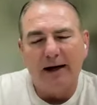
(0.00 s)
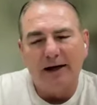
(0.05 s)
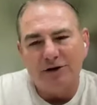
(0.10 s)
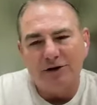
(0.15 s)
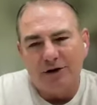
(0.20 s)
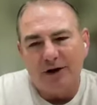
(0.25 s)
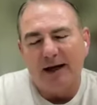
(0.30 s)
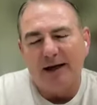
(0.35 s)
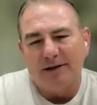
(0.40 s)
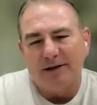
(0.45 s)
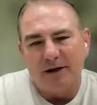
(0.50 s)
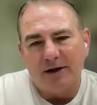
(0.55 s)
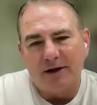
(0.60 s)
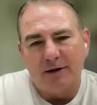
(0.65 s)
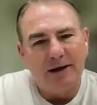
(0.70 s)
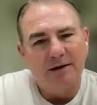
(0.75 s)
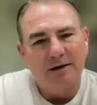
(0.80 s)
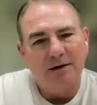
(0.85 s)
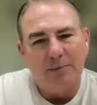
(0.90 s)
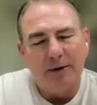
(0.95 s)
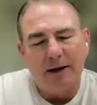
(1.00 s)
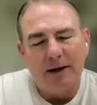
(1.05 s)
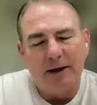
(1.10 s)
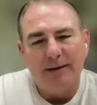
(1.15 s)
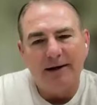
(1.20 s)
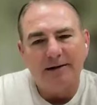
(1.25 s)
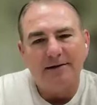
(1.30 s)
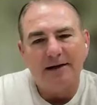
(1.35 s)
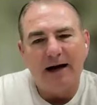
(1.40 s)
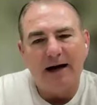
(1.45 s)
We had a chance, I think,
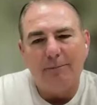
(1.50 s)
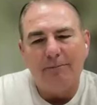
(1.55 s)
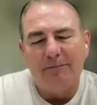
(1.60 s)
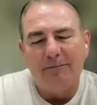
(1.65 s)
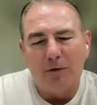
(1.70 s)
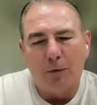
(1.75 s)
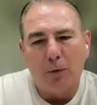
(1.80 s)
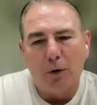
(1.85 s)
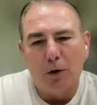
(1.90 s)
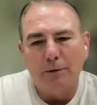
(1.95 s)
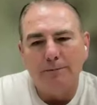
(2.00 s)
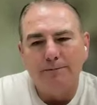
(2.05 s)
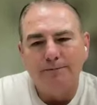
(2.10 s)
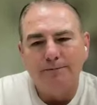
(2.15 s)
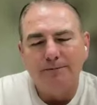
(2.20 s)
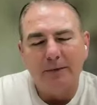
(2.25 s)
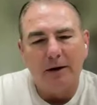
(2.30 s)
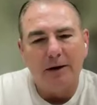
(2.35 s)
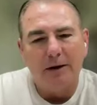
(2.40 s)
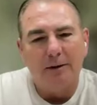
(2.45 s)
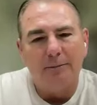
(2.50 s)
to be in that top four,